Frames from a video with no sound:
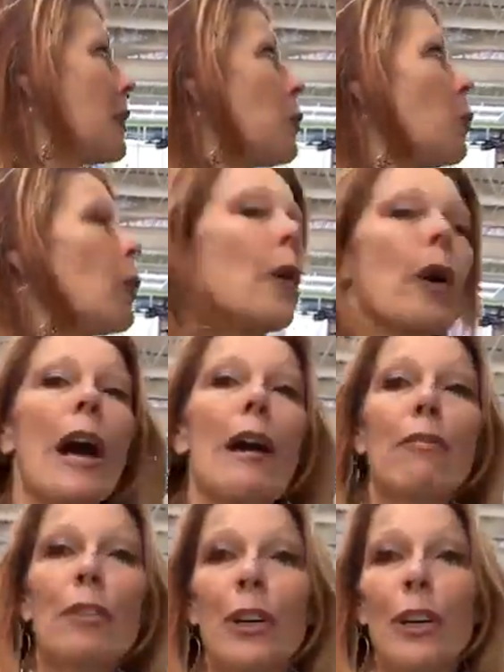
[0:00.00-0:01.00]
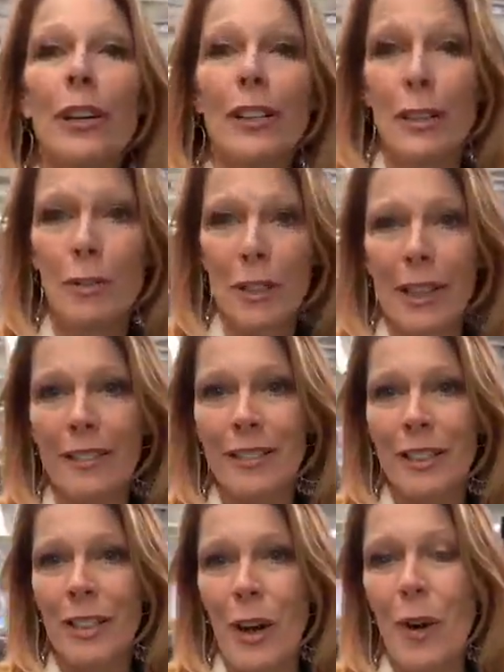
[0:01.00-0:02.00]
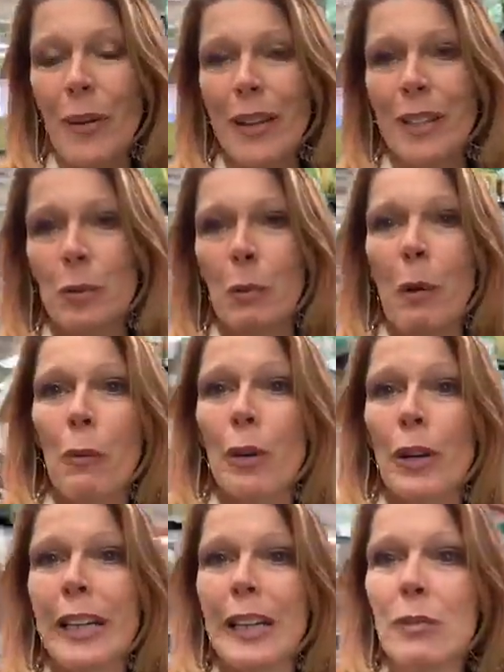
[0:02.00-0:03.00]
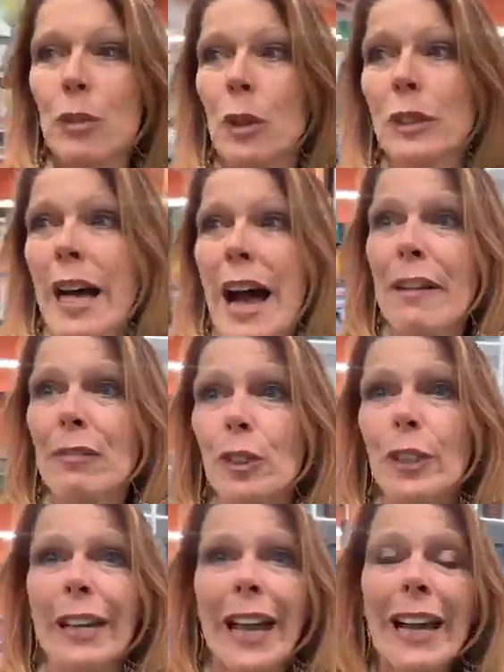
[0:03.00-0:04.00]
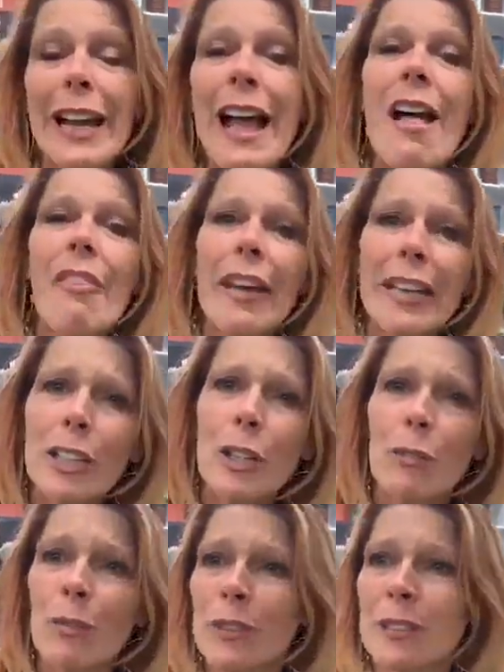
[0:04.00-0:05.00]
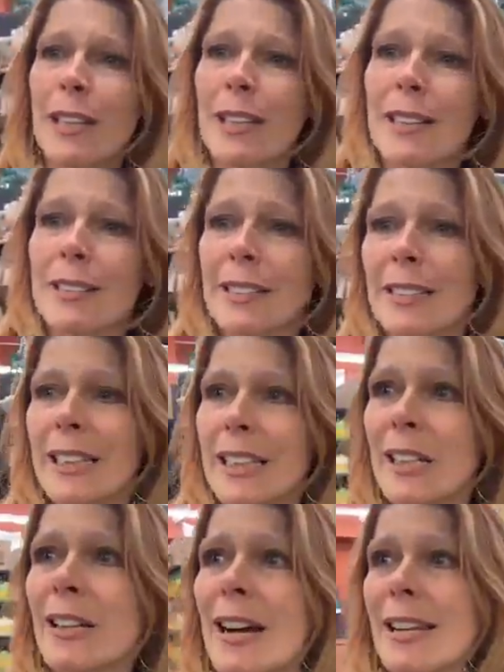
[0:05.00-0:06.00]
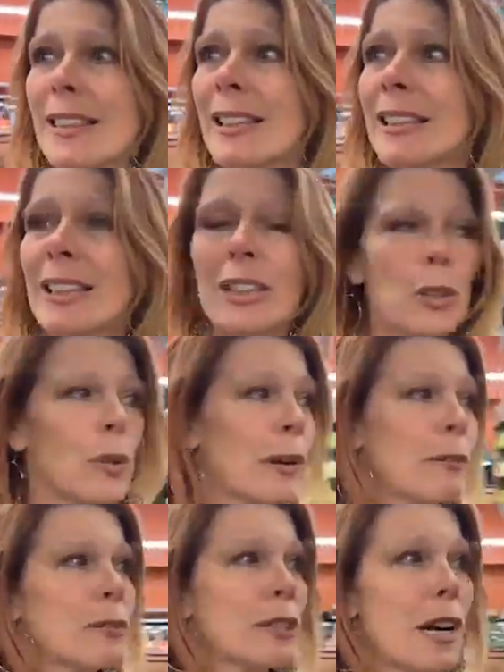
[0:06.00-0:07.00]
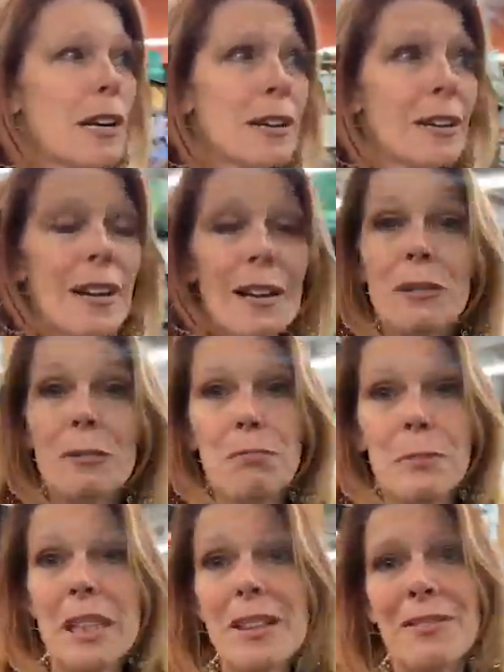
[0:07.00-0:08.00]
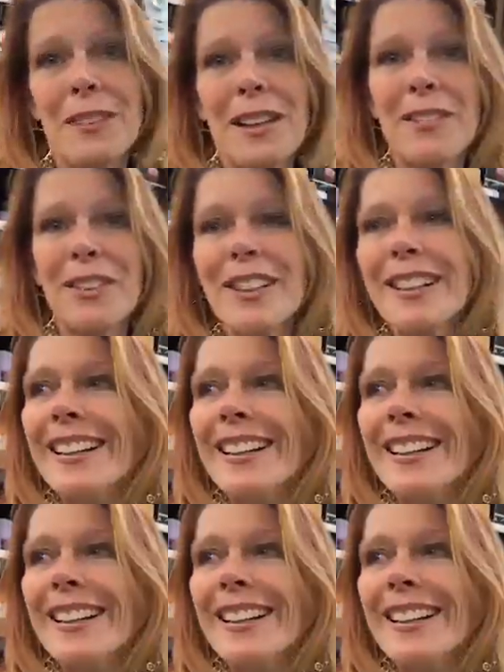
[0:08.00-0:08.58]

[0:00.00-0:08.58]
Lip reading: wherever you tell us to go is what we're going to give you a live look at. Thank you for sending us in here. I think that you have done me a favor.